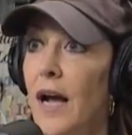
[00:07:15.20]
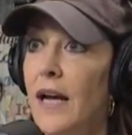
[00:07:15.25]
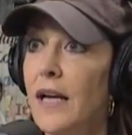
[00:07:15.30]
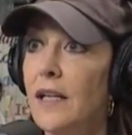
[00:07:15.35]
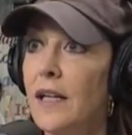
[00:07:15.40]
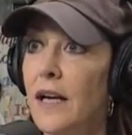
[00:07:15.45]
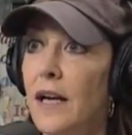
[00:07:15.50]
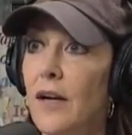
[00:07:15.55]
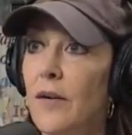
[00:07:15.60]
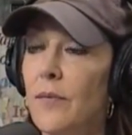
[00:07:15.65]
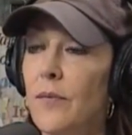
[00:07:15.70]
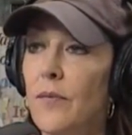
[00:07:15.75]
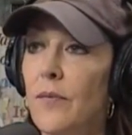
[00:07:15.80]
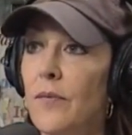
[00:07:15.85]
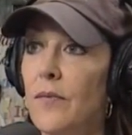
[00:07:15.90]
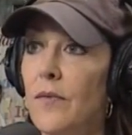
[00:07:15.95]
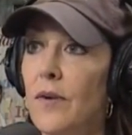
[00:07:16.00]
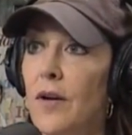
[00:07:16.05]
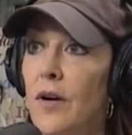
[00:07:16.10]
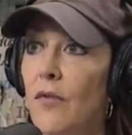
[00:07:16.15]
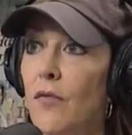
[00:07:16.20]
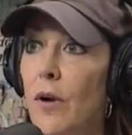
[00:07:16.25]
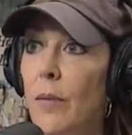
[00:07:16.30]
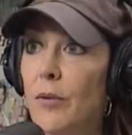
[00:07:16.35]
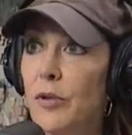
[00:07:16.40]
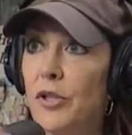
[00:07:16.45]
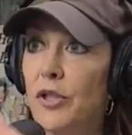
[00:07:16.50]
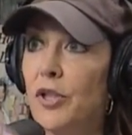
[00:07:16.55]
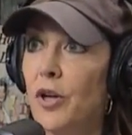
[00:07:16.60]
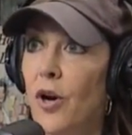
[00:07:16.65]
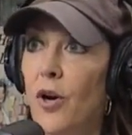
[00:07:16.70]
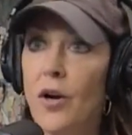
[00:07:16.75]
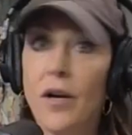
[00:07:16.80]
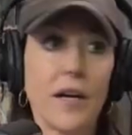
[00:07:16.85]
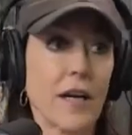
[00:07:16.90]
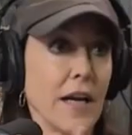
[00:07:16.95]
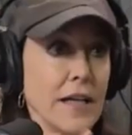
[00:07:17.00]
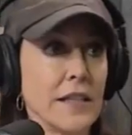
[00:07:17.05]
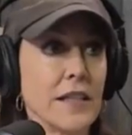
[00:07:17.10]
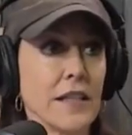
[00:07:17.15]
I had like a chicken, rubber shark,
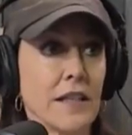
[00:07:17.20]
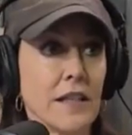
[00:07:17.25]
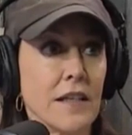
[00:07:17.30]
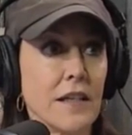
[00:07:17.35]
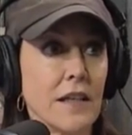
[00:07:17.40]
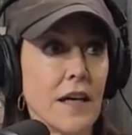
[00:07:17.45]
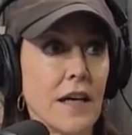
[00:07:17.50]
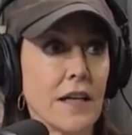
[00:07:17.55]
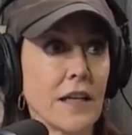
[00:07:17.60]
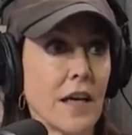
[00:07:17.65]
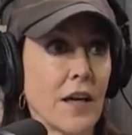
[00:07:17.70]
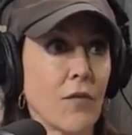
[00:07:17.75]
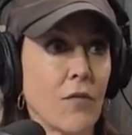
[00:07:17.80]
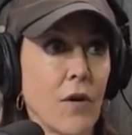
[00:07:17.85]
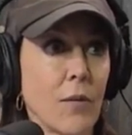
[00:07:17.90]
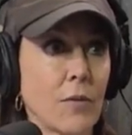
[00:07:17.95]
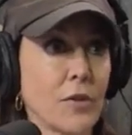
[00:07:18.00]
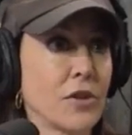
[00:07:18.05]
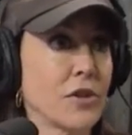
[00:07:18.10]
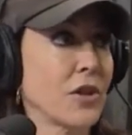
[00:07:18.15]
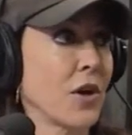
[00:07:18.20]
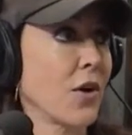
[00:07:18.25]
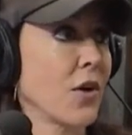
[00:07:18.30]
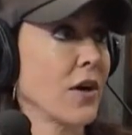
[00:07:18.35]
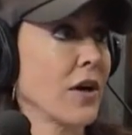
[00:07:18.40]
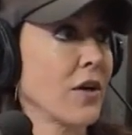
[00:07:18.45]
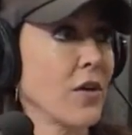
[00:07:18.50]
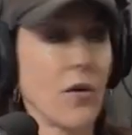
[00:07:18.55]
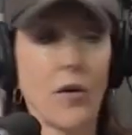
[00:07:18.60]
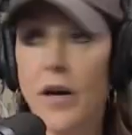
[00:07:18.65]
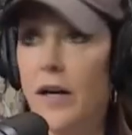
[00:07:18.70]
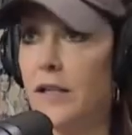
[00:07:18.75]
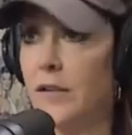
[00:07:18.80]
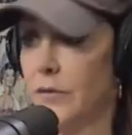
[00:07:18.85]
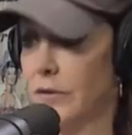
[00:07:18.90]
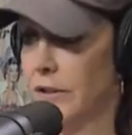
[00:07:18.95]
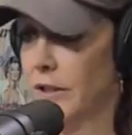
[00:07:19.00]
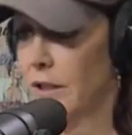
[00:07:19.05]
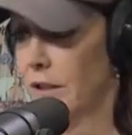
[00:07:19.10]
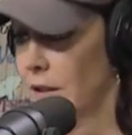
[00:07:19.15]
and I did. I had like a rubber shark and all kinds. I
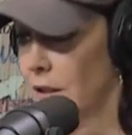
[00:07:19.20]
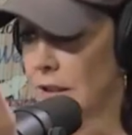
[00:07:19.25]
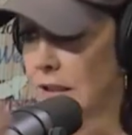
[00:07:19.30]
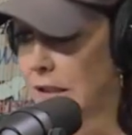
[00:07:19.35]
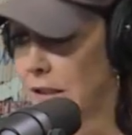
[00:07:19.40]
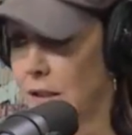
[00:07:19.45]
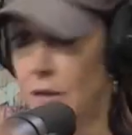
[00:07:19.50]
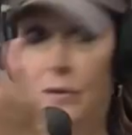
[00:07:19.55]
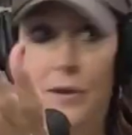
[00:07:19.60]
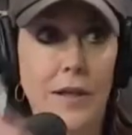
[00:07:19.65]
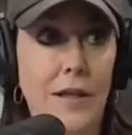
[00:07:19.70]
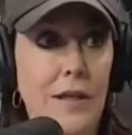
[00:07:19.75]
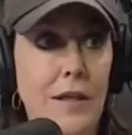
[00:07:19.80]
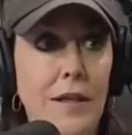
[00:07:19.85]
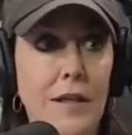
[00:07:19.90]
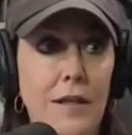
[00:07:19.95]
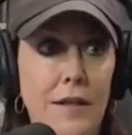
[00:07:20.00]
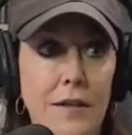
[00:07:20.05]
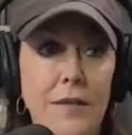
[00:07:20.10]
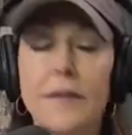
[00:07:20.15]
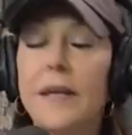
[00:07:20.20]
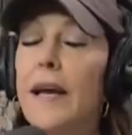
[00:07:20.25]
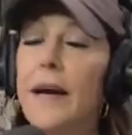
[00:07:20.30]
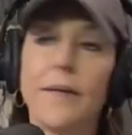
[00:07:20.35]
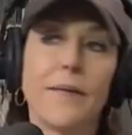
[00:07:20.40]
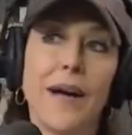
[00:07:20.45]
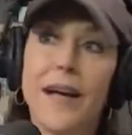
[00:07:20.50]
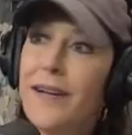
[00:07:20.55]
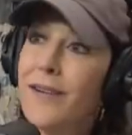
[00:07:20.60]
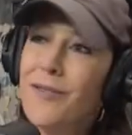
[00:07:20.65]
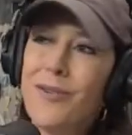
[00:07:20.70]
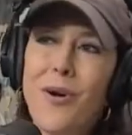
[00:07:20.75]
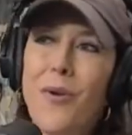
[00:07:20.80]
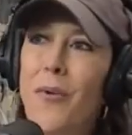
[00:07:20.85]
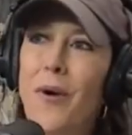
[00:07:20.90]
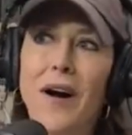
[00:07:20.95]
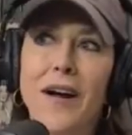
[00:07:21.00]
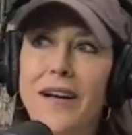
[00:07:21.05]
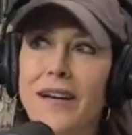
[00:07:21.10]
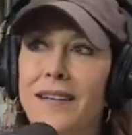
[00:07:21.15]
was like, oh, in I your glove compartment? Yeah, I don't know
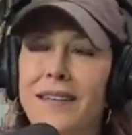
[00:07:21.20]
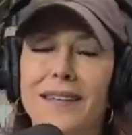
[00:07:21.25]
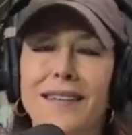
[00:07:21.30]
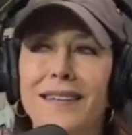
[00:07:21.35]
why.